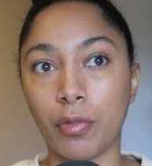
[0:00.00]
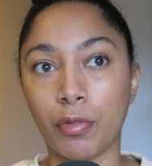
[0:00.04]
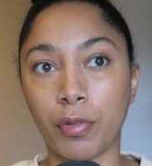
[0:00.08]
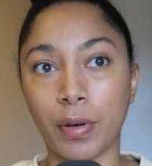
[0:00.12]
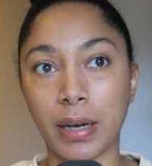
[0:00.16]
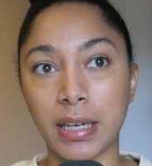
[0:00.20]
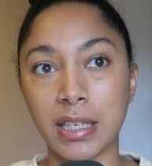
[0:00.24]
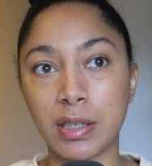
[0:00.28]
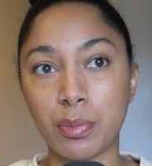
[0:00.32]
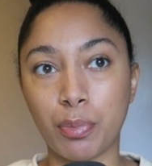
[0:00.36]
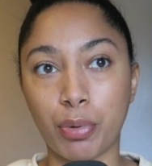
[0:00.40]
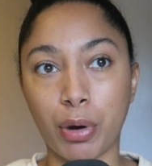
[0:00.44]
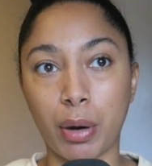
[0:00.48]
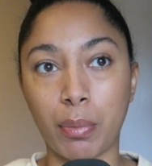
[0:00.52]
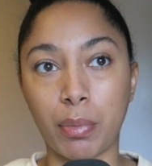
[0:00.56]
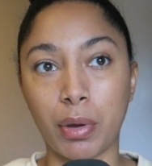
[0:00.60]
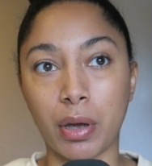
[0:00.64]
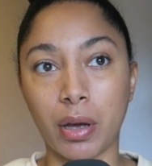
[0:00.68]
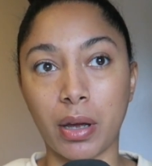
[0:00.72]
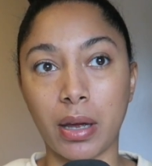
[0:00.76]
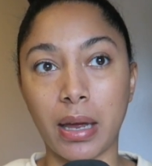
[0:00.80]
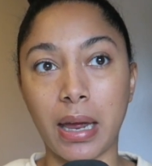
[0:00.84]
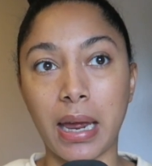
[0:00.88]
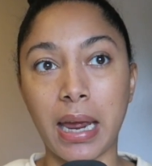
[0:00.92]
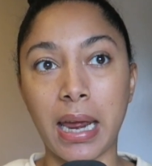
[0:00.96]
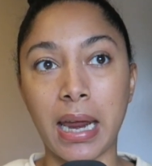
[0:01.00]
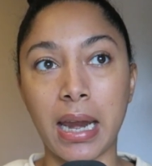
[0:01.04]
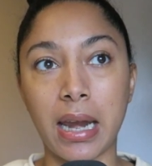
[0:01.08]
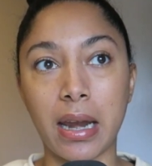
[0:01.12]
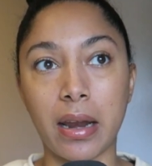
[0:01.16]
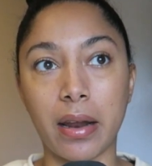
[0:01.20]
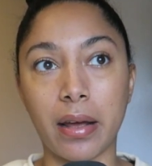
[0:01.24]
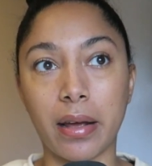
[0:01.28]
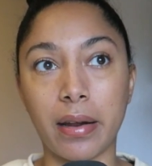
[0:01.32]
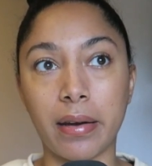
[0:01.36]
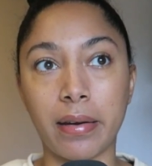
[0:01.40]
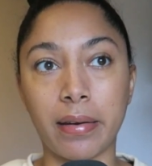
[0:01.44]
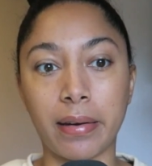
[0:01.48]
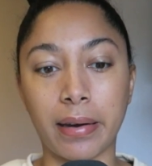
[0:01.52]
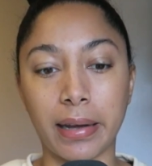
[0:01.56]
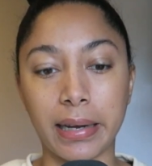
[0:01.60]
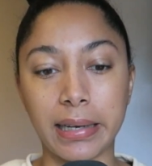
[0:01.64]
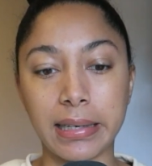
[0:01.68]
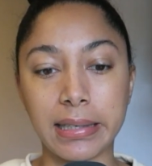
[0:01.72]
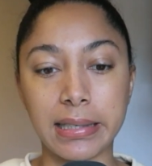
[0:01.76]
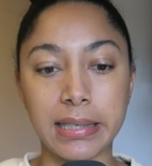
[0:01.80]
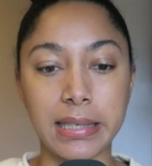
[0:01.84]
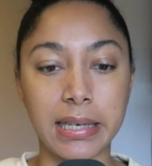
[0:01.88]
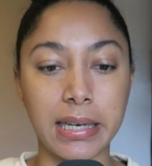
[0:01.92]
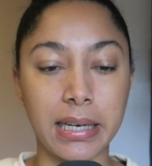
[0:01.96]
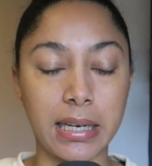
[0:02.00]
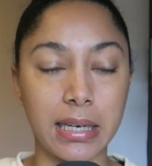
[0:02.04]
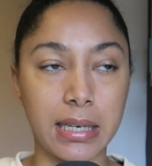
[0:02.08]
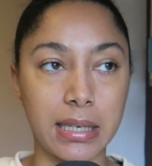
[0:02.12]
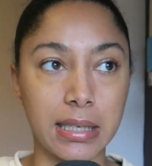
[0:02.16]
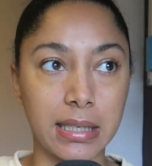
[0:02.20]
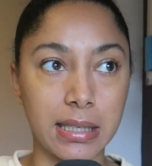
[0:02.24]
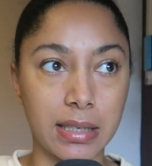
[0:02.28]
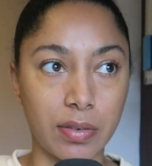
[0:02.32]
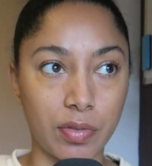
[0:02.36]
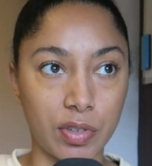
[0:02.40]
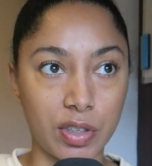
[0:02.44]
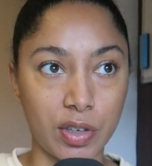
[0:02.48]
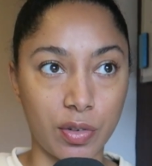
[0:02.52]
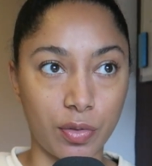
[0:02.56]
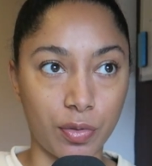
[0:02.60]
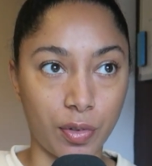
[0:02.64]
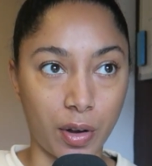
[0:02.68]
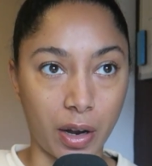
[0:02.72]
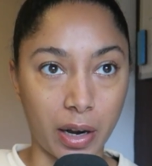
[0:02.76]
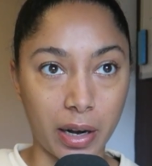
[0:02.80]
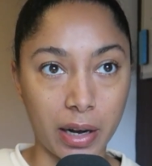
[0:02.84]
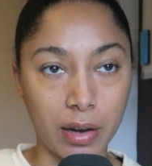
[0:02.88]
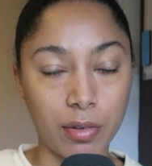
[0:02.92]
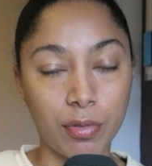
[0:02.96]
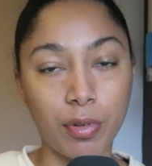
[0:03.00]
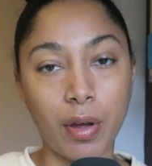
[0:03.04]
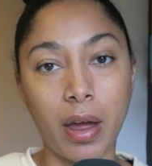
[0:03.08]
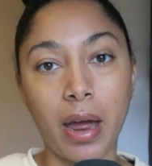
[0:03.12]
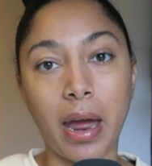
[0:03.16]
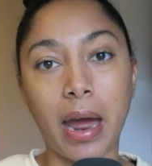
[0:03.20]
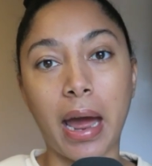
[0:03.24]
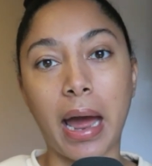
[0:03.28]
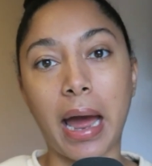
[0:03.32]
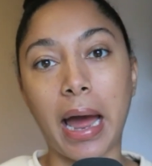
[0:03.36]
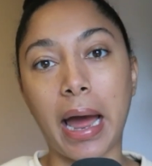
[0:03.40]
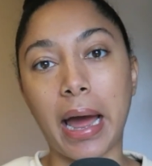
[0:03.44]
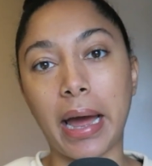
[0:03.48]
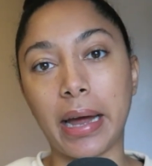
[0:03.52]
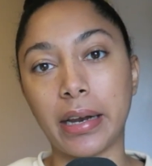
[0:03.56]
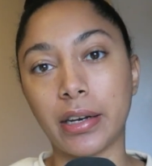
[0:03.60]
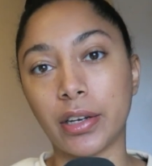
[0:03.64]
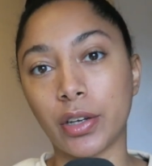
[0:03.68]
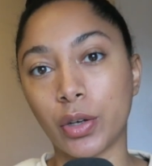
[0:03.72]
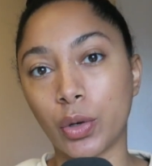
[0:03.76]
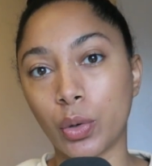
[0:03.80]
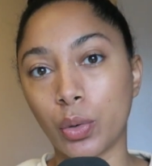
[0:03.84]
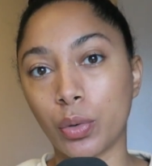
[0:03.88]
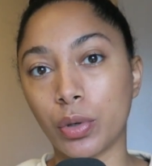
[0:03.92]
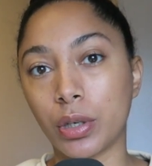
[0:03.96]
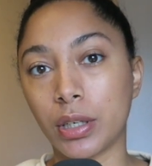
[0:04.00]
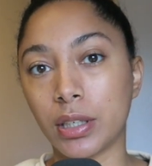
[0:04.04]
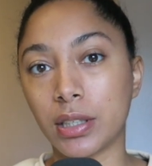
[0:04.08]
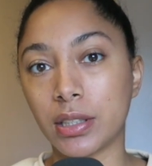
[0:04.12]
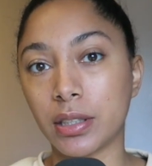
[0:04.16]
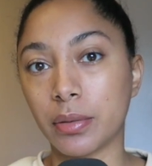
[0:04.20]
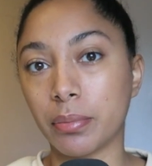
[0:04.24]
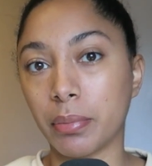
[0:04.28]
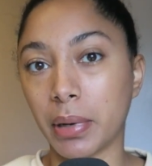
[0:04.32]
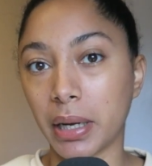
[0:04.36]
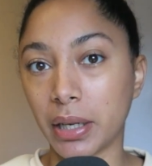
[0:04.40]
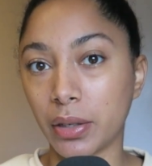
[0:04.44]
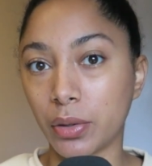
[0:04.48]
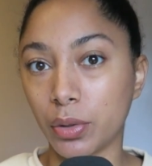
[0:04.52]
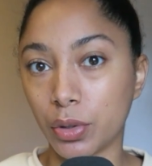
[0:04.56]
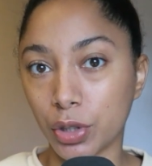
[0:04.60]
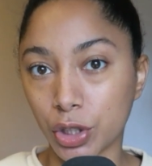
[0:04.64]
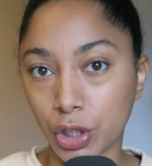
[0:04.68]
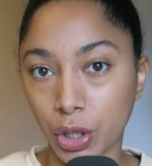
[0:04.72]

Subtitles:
vice premier in 1975, and according to Michael